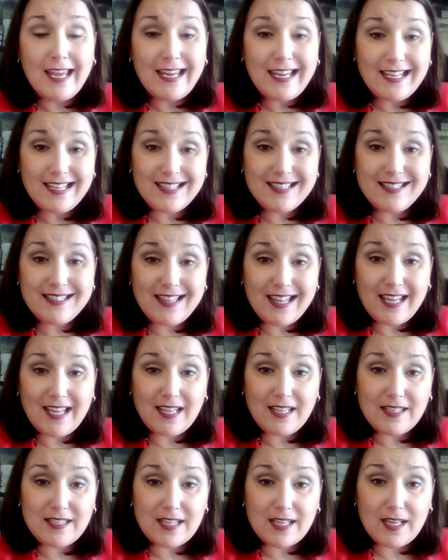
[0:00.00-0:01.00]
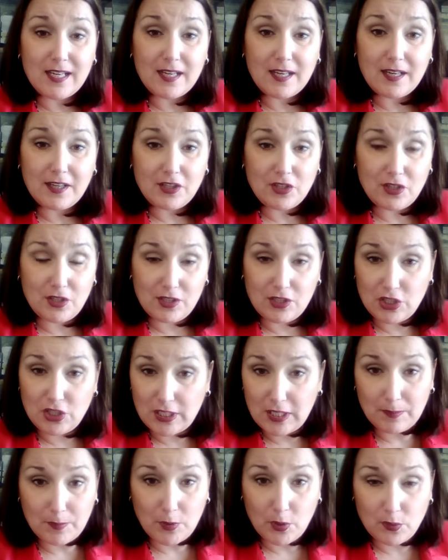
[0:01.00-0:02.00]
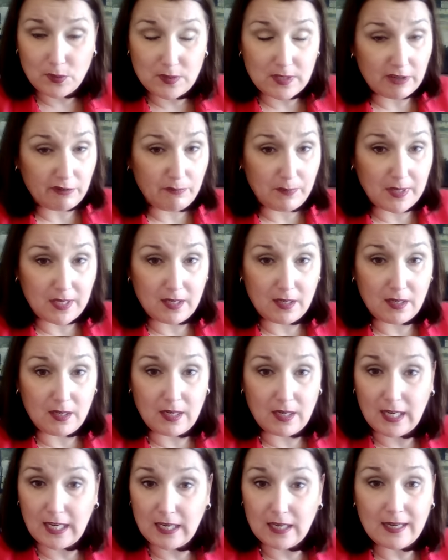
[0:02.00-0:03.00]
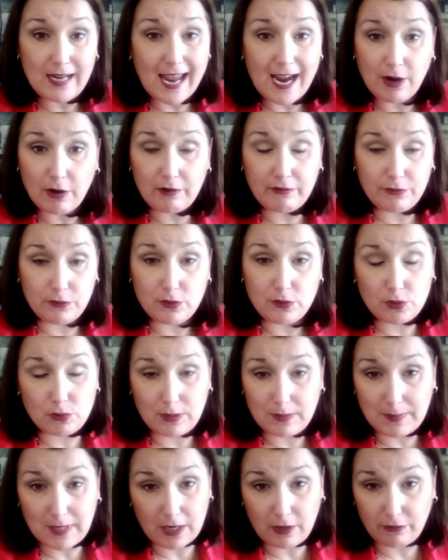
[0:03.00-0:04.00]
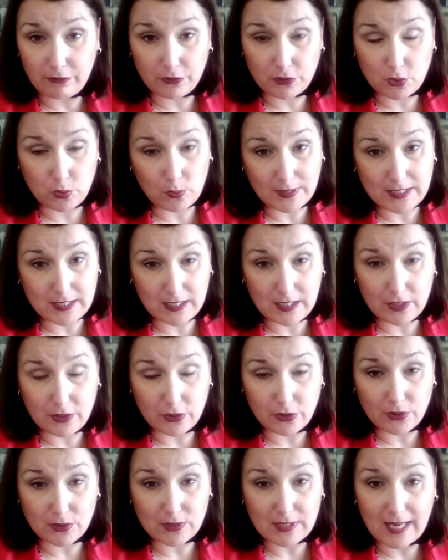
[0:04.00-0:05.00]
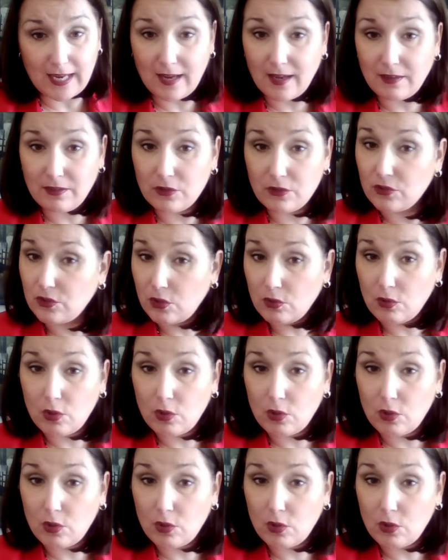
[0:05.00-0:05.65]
is that uh, GMOs have been in our food stream now for 20 years, and there's no